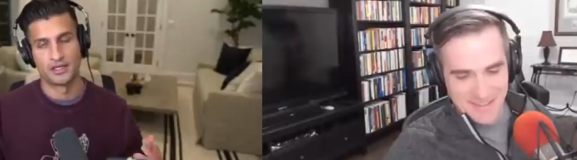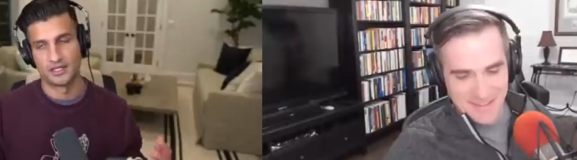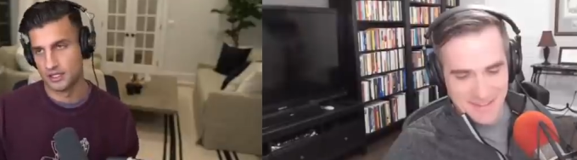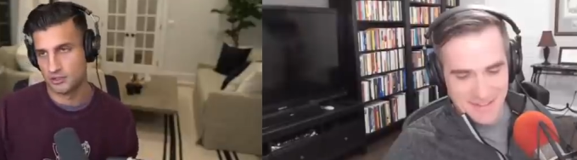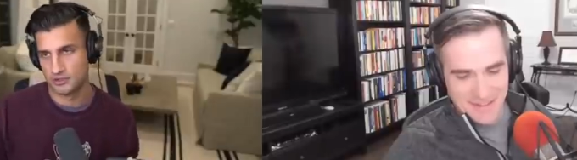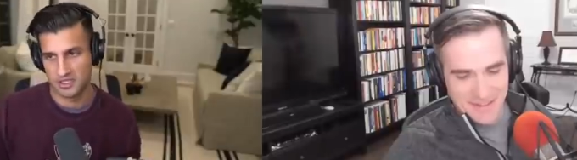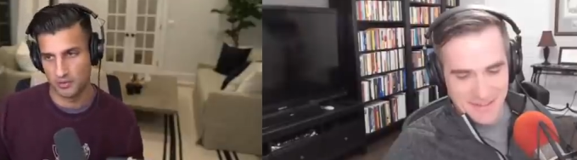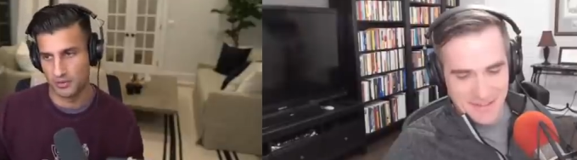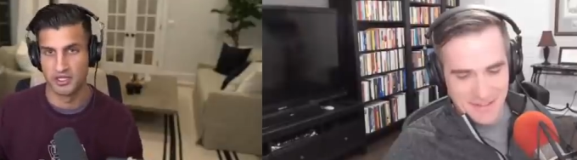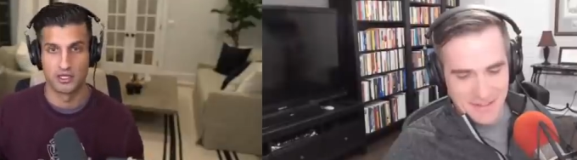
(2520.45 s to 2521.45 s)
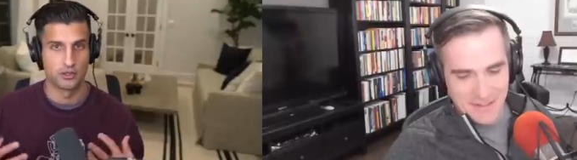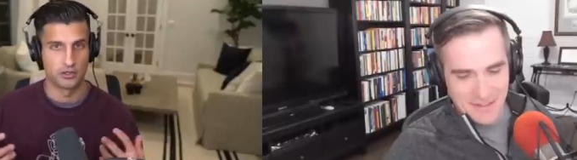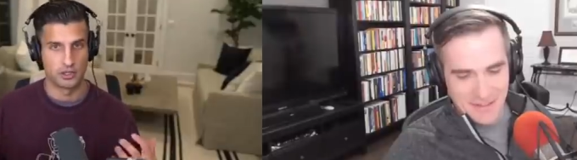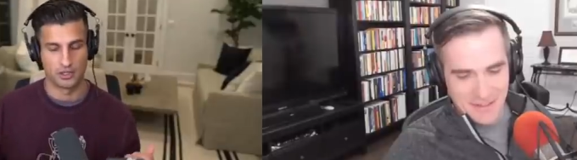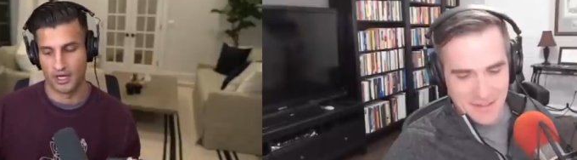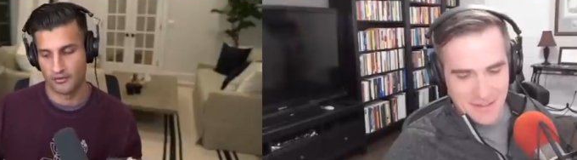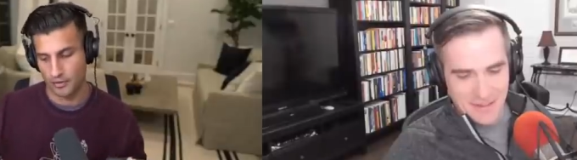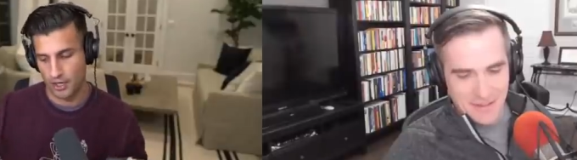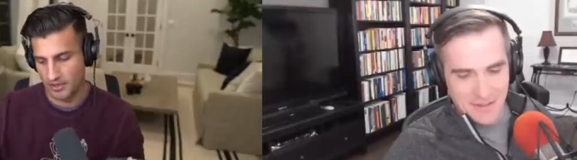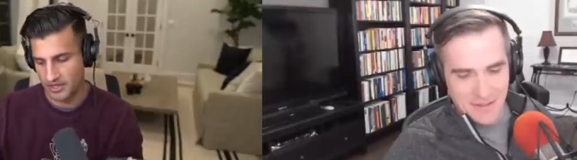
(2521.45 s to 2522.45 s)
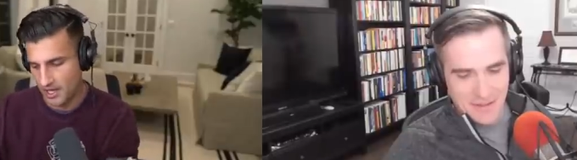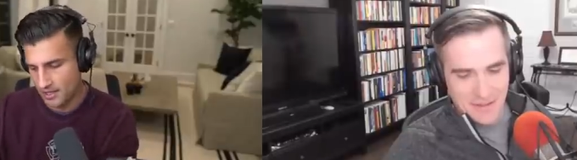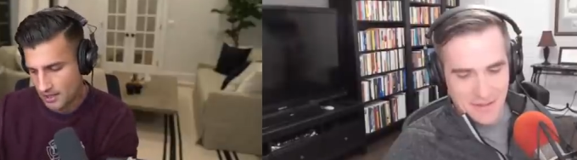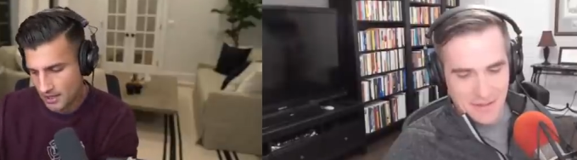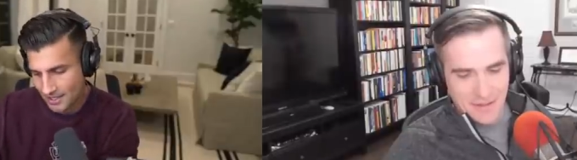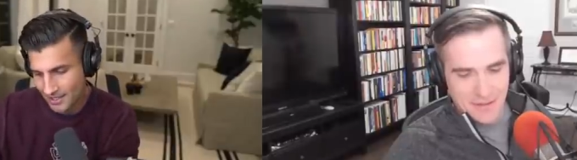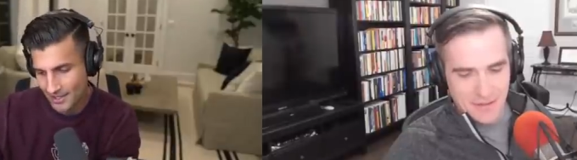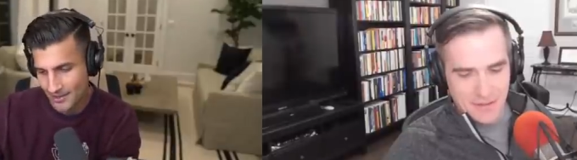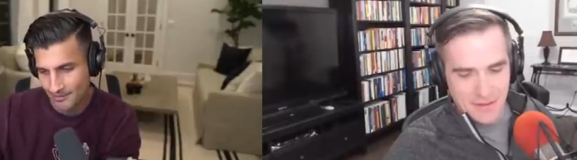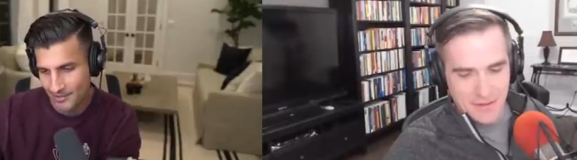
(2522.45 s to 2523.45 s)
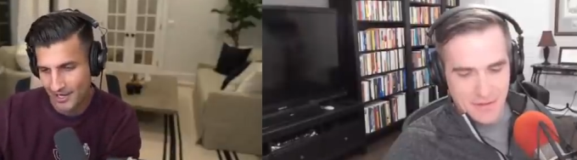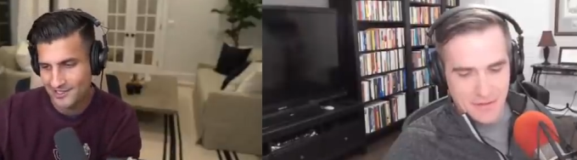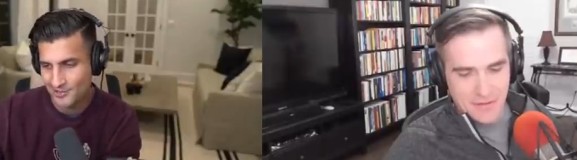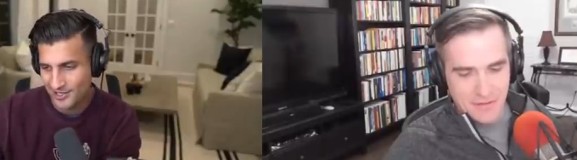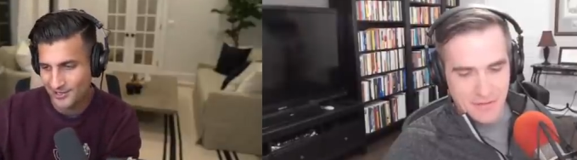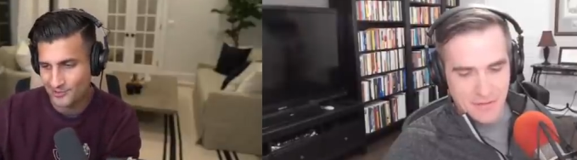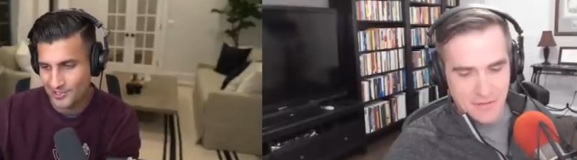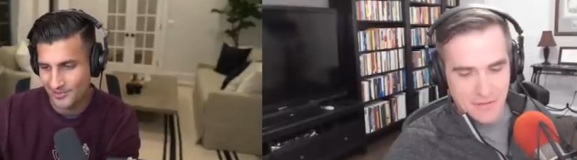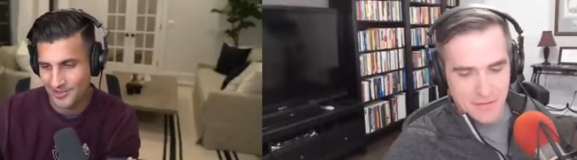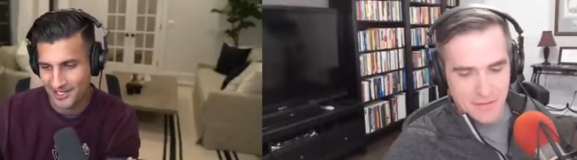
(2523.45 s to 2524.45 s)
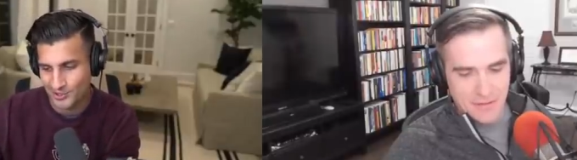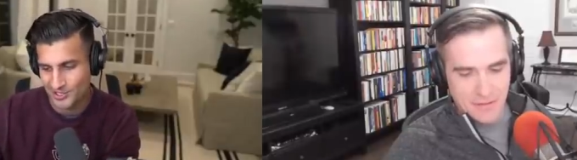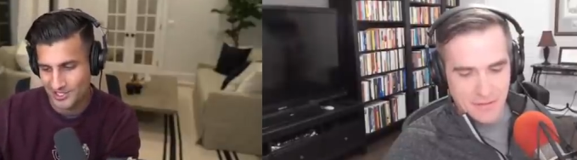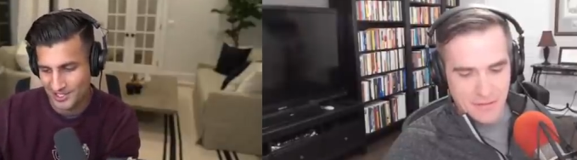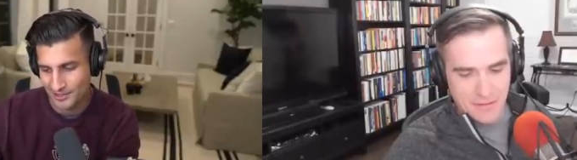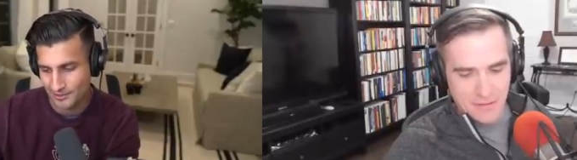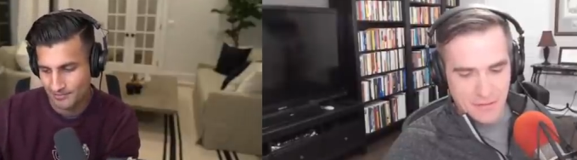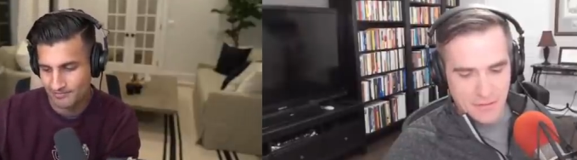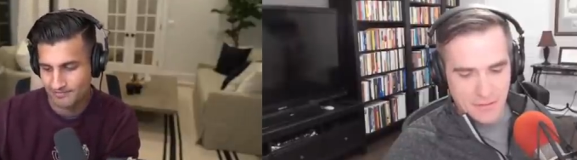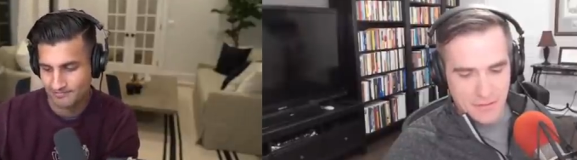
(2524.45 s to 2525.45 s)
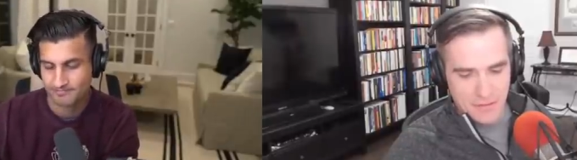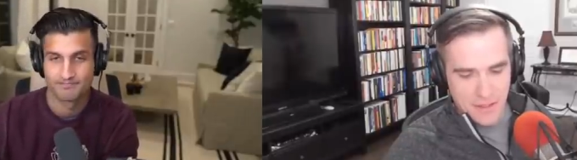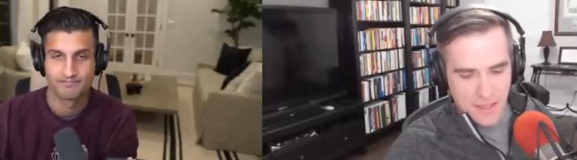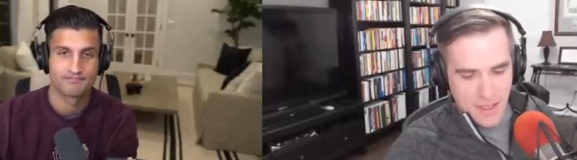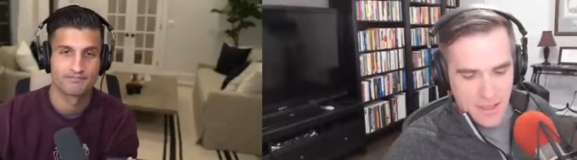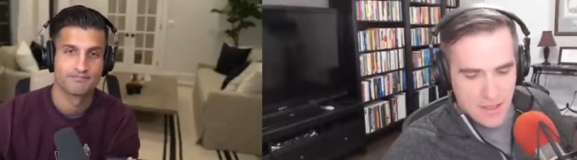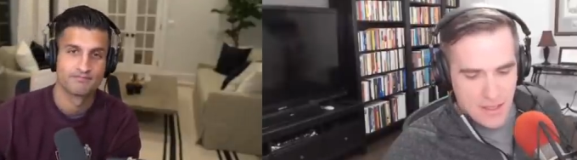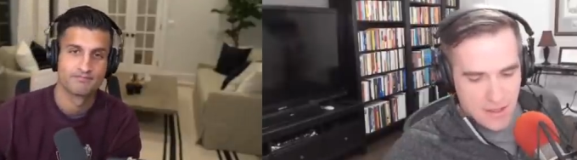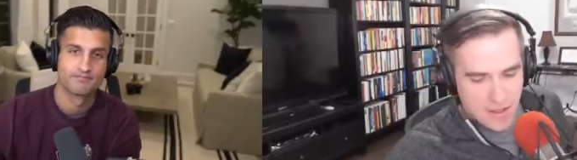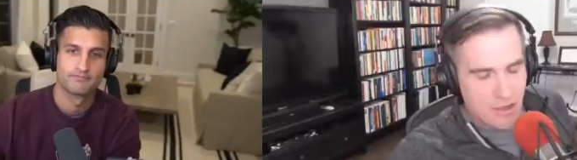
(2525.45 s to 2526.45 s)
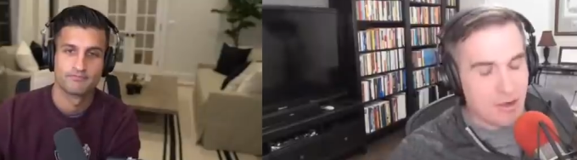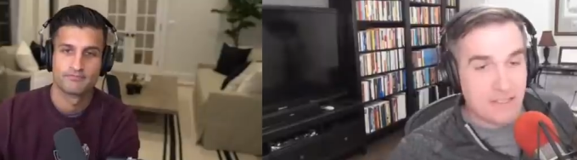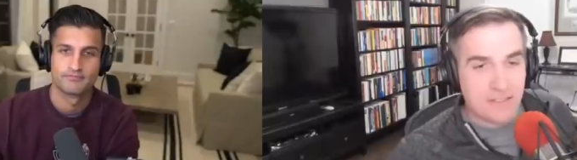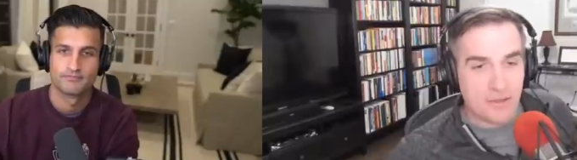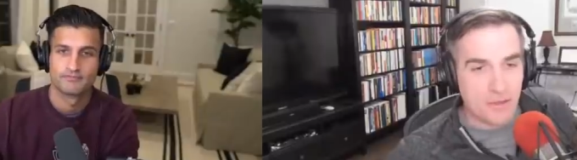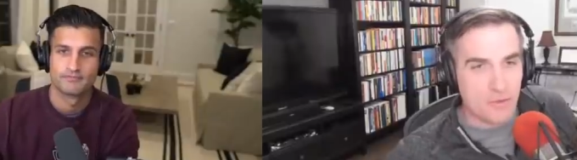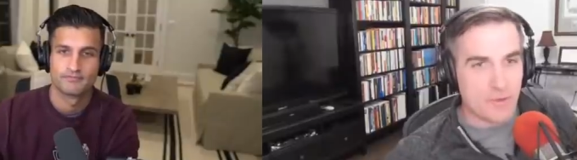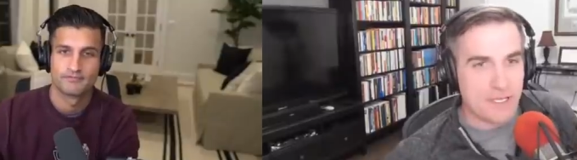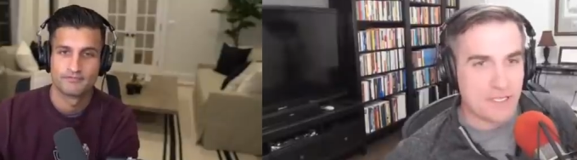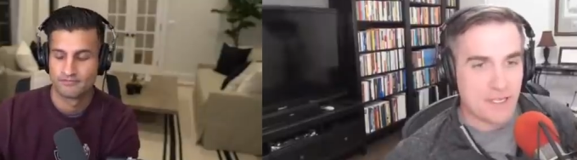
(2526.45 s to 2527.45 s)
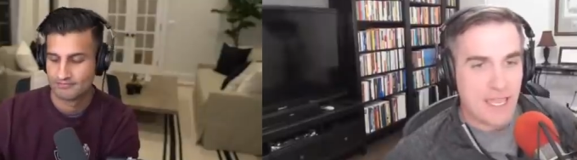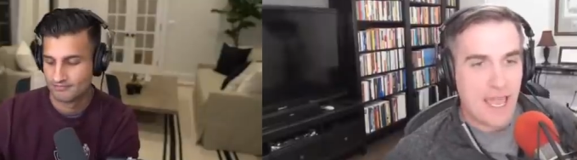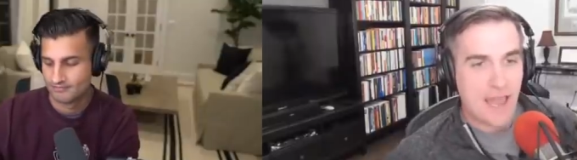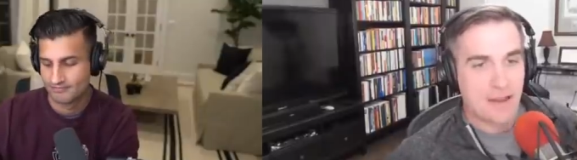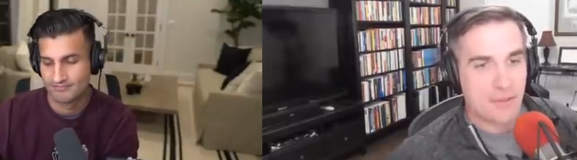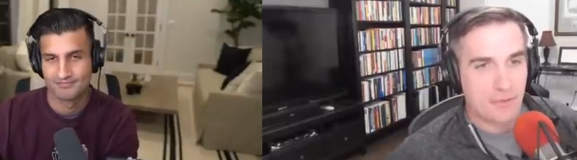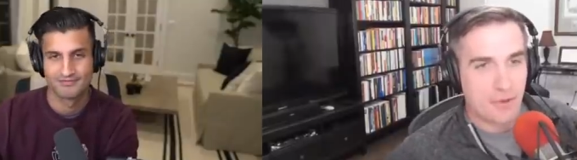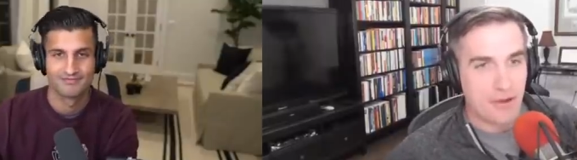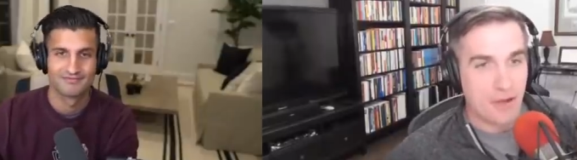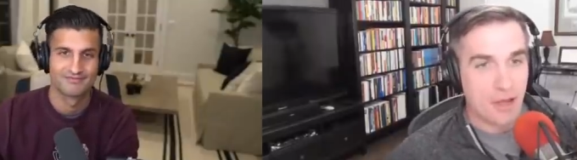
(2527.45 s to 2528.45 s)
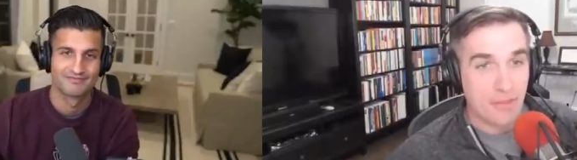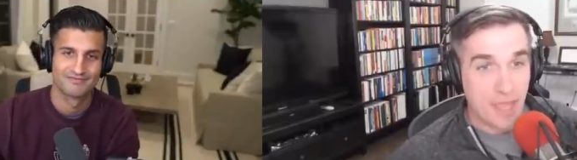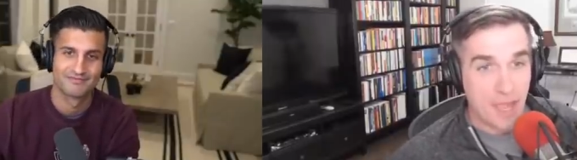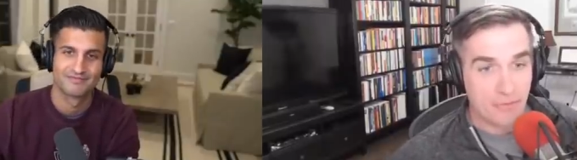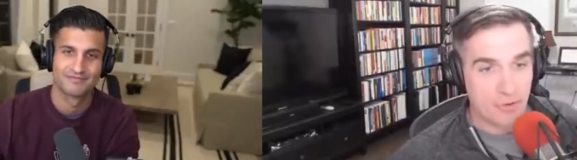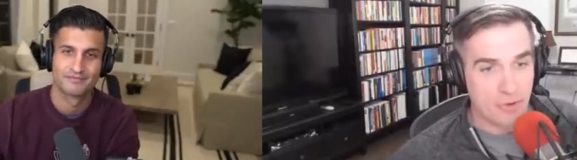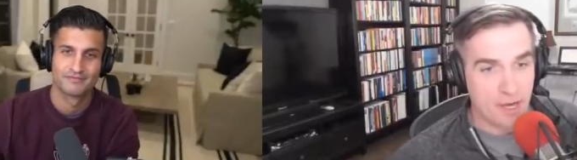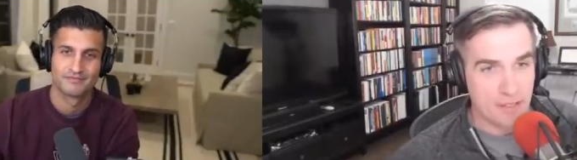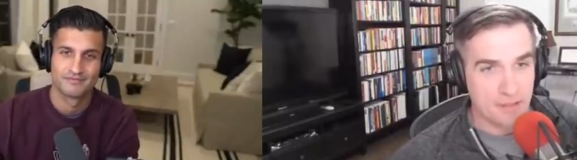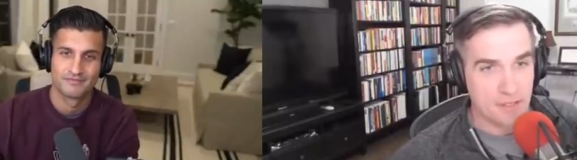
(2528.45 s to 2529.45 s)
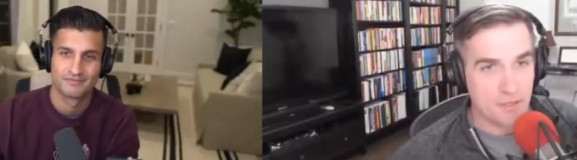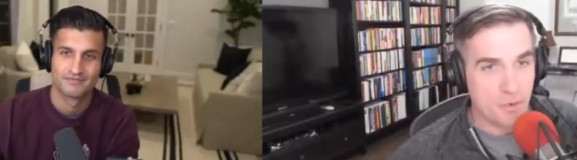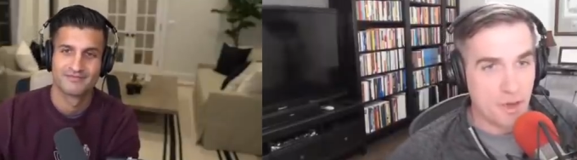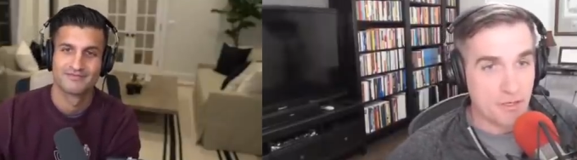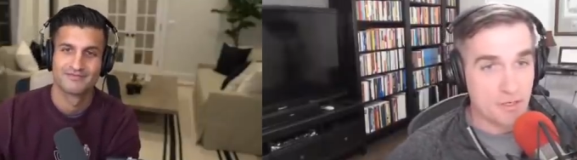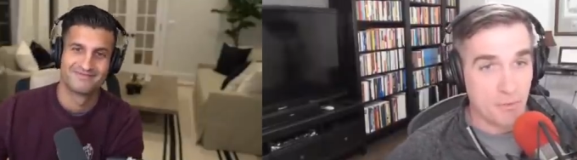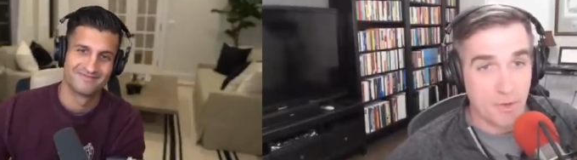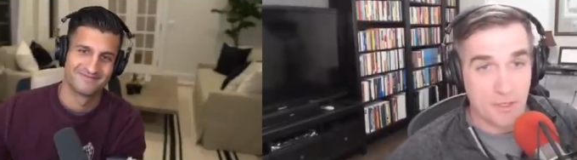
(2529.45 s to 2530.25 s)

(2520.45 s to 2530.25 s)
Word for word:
Speaker 1: that's interesting with it, and you can kind of run with that. Um, but I do think there's something interesting here.
Speaker 2: All right, so you recently had a thread on the Evergrande situation,